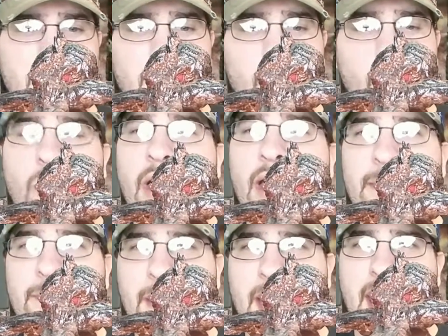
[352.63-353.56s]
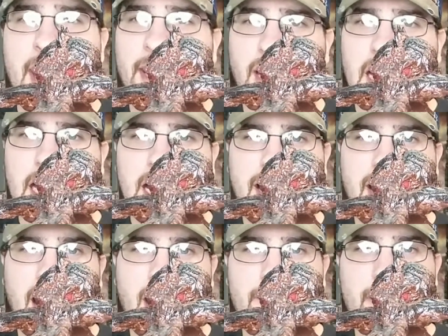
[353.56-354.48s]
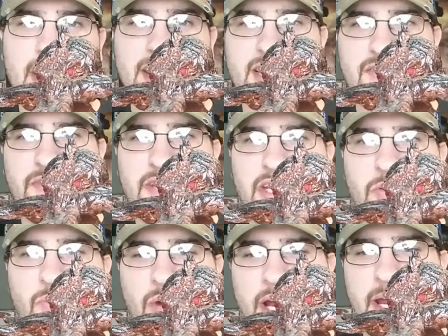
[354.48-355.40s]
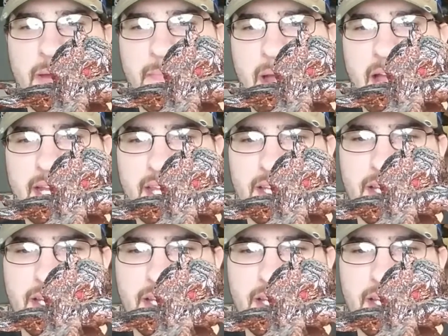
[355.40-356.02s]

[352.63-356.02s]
way back. I made this figure way back in,